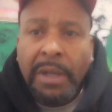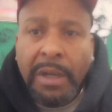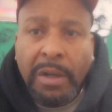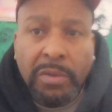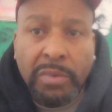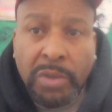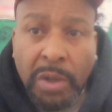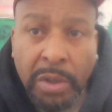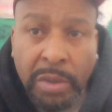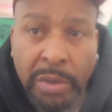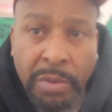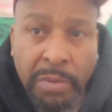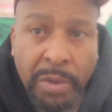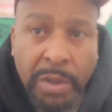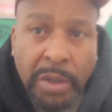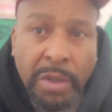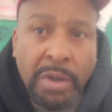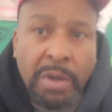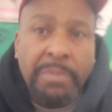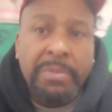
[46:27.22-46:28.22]
they gonna talk you
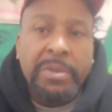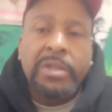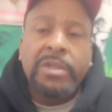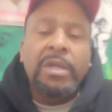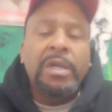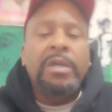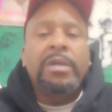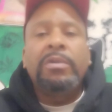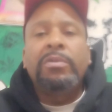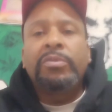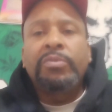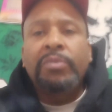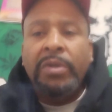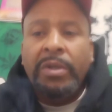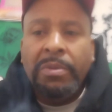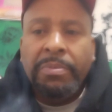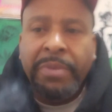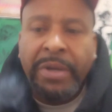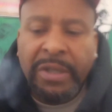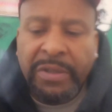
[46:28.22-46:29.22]
into Lomachenko is
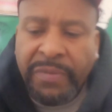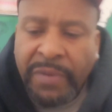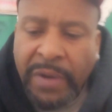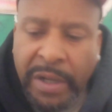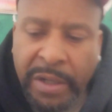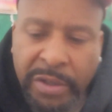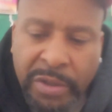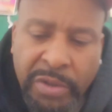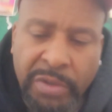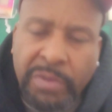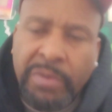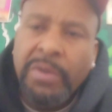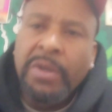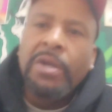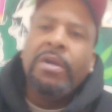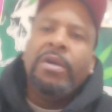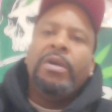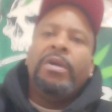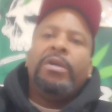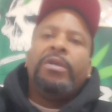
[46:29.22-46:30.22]
one of the best fighters you
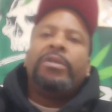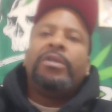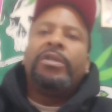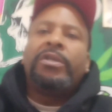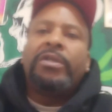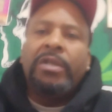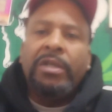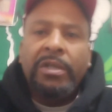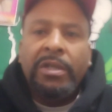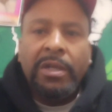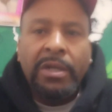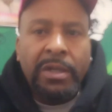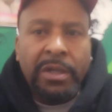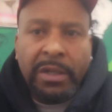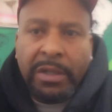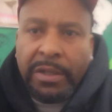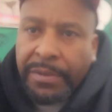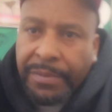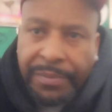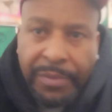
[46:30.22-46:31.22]
just a,
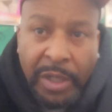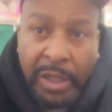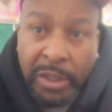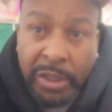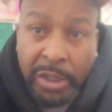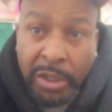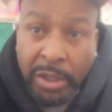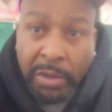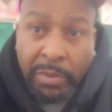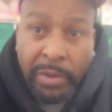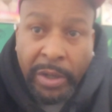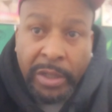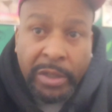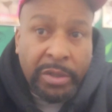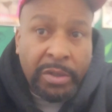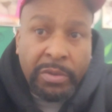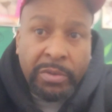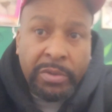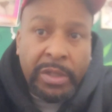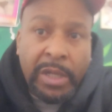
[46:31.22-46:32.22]
a, a,
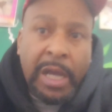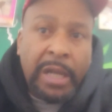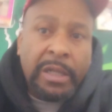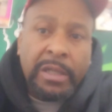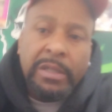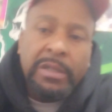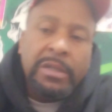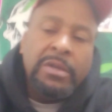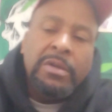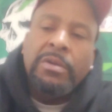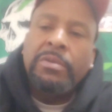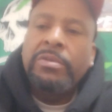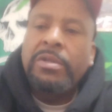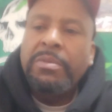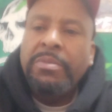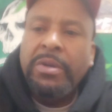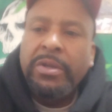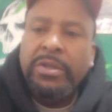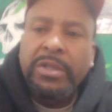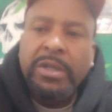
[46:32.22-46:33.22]
generational talent. You know what I'm
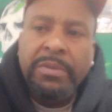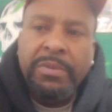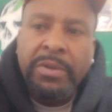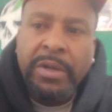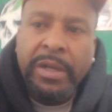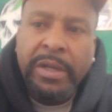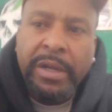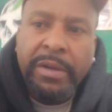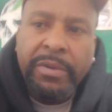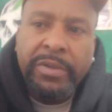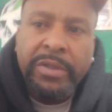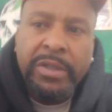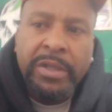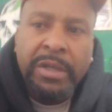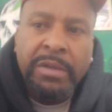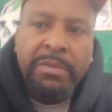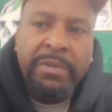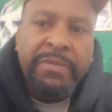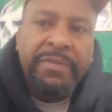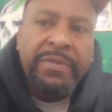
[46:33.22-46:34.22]
talking about? Something you ain't never
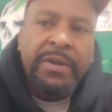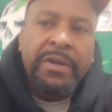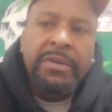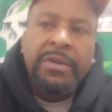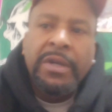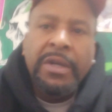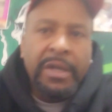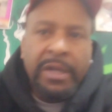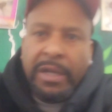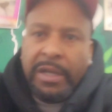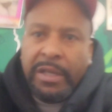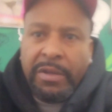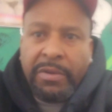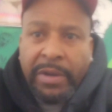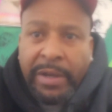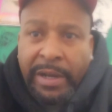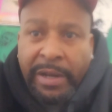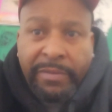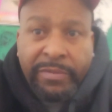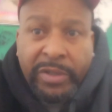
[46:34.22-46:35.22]
seen before. And
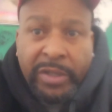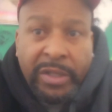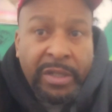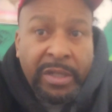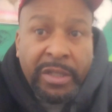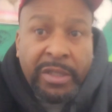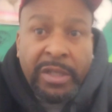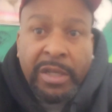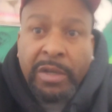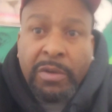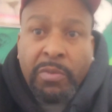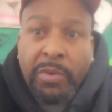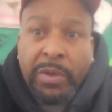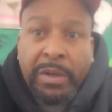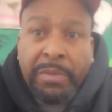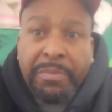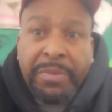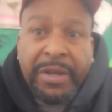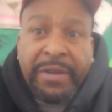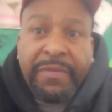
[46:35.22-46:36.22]
you ain't even seen this nigga
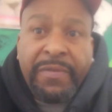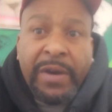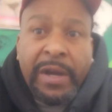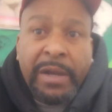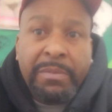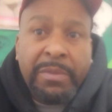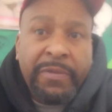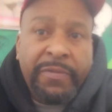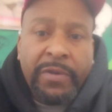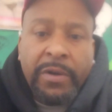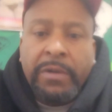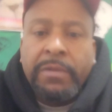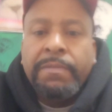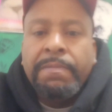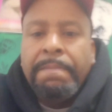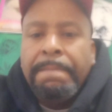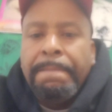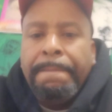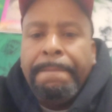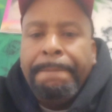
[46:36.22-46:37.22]
win a big fight before.
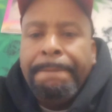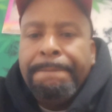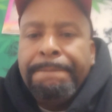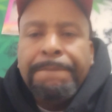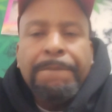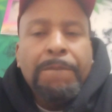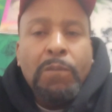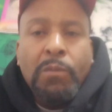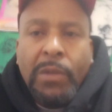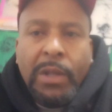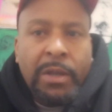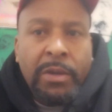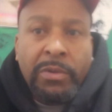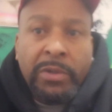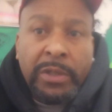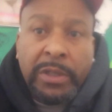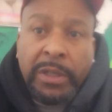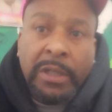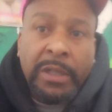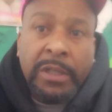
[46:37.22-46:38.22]
You
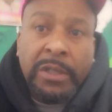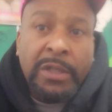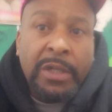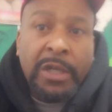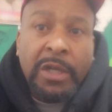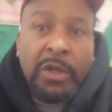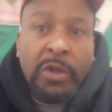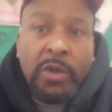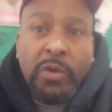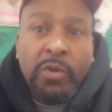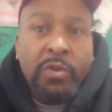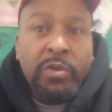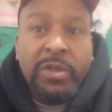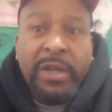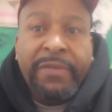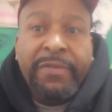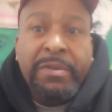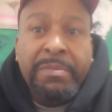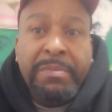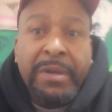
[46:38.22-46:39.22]
done seen this nigga
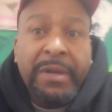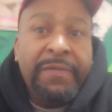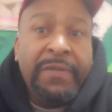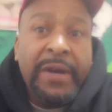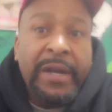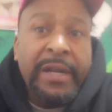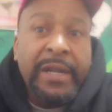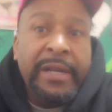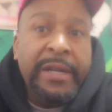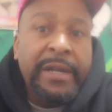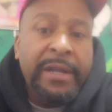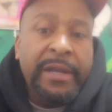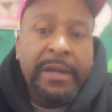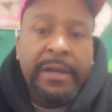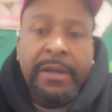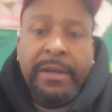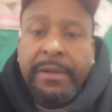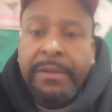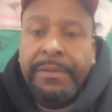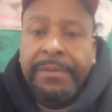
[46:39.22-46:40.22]
lose every big fight he done
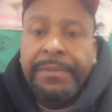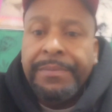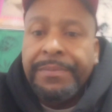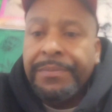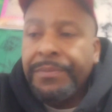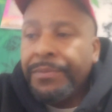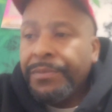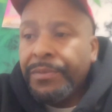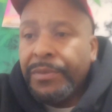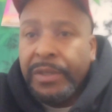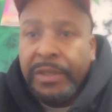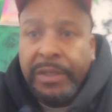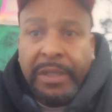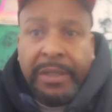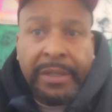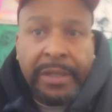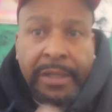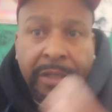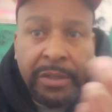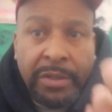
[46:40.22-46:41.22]
had.
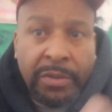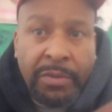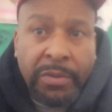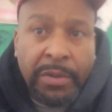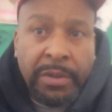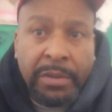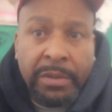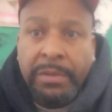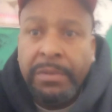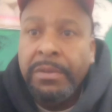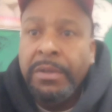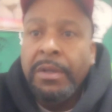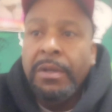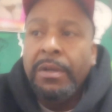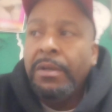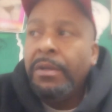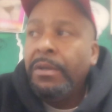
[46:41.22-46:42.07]
Unless you